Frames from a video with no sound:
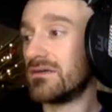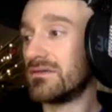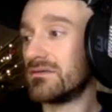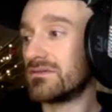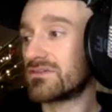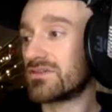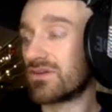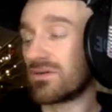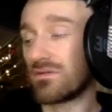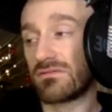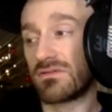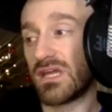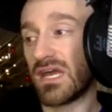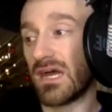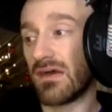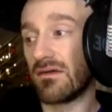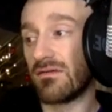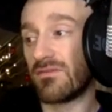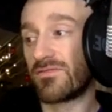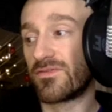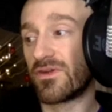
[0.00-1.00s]
So yeah,
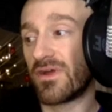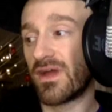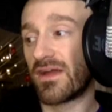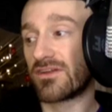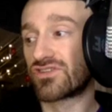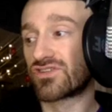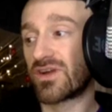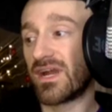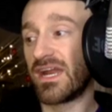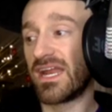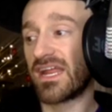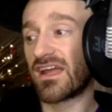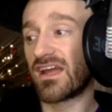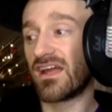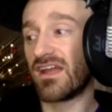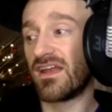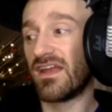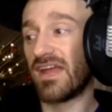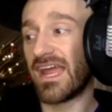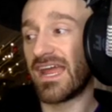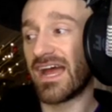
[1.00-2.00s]
if you're training
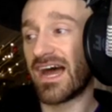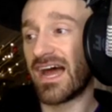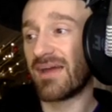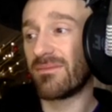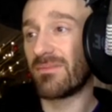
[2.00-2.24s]
an AI